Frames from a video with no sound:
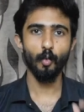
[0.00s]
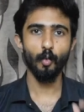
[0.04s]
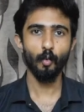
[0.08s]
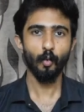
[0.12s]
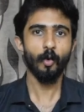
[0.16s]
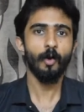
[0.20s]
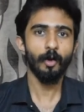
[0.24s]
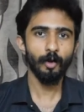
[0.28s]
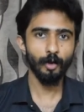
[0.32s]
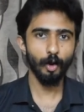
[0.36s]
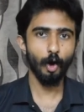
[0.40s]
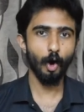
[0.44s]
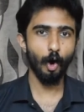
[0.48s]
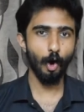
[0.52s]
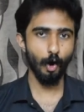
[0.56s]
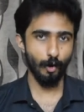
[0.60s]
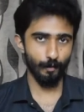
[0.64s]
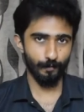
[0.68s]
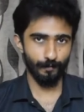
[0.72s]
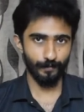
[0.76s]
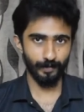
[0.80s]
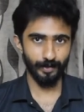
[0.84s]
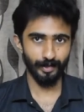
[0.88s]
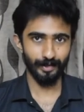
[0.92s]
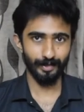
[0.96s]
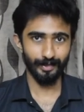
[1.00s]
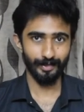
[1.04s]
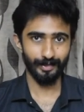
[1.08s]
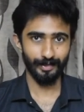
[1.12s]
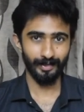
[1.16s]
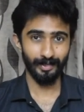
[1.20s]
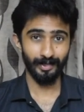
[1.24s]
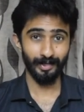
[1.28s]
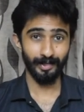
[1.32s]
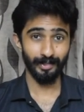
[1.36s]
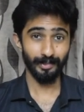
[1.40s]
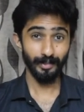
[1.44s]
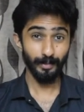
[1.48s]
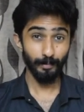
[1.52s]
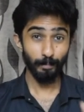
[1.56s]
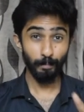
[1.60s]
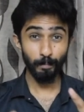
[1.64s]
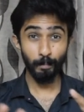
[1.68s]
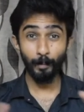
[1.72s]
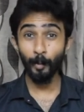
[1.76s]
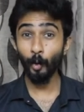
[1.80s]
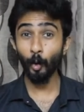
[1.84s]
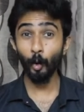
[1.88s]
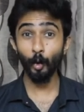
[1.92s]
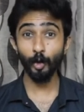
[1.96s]
One of the
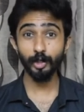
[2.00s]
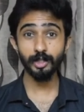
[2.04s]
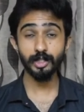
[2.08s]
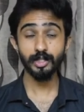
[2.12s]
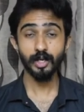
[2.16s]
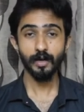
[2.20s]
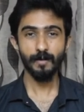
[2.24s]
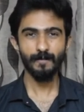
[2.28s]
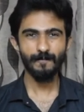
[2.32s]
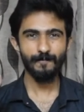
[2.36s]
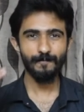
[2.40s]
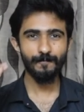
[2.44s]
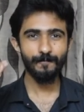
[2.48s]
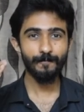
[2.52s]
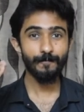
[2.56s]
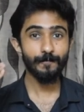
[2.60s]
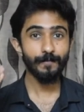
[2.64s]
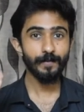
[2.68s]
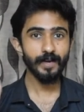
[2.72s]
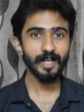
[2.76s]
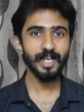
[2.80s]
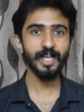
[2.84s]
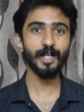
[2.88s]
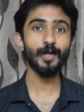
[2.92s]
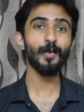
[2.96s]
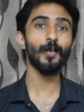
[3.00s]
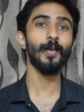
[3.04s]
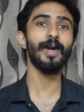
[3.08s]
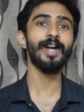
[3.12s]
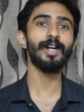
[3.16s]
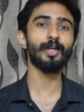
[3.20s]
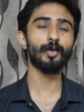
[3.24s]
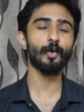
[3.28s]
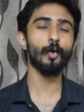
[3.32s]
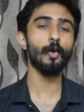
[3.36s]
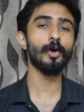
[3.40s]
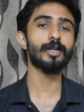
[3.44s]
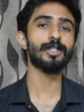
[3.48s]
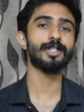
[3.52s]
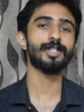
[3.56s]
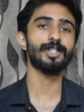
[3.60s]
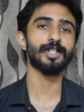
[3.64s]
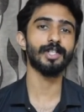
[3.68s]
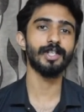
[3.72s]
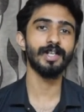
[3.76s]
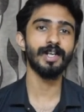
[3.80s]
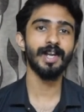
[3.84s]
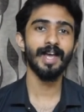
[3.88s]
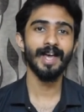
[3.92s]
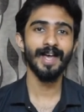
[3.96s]
most frequent
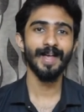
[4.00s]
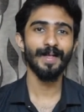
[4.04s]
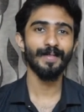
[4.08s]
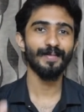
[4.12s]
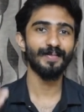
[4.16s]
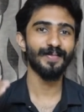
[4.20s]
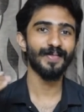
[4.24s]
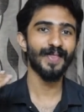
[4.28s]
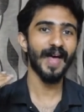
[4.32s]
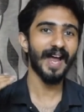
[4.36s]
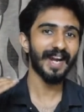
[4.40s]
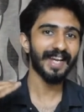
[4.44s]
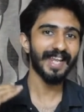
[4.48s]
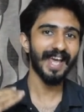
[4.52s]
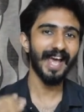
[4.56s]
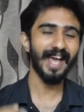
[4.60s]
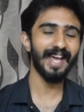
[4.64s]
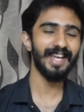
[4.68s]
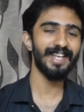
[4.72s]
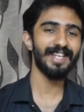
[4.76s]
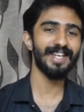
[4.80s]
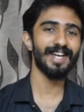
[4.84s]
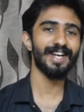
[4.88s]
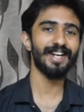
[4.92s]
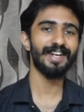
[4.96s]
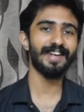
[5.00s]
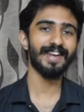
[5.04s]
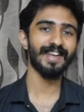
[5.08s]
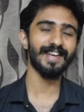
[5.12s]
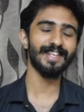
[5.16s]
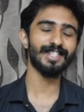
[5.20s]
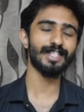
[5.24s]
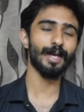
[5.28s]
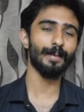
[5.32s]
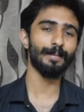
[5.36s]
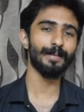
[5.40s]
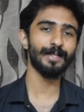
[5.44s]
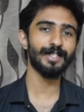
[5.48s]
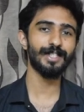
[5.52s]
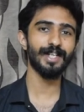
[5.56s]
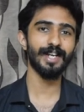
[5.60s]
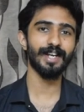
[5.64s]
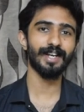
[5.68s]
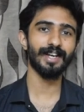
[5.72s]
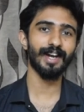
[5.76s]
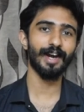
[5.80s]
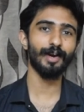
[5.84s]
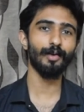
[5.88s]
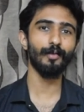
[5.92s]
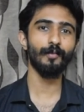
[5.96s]
question that I get is,
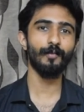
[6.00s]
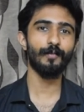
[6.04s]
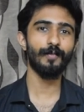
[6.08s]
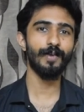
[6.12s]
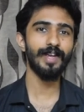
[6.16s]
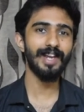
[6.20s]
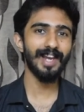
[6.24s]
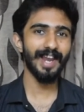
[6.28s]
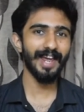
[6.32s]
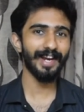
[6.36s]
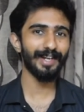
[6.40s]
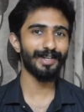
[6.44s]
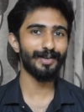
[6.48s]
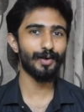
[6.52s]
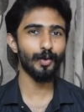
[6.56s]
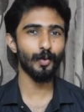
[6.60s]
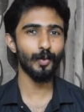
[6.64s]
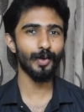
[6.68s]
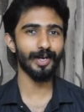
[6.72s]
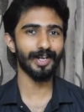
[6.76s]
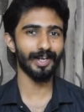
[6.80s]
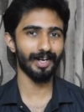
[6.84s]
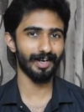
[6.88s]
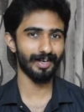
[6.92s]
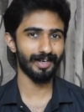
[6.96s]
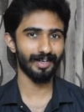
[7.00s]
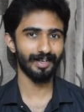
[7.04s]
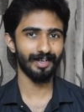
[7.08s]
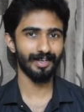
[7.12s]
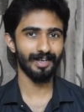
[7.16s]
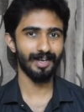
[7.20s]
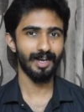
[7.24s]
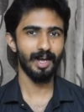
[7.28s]
Abhishek, I don't feel like doing it.